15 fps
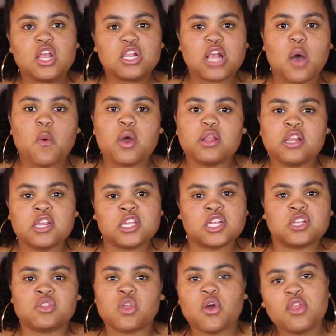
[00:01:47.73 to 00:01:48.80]
So I wanted to
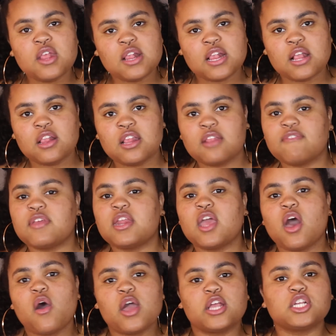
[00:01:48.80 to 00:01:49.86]
just throw this into the
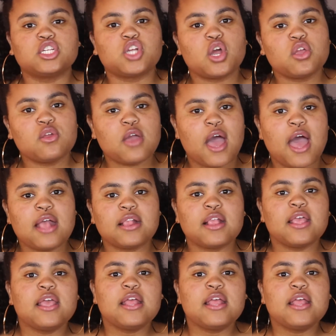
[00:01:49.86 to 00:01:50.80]
video and show you guys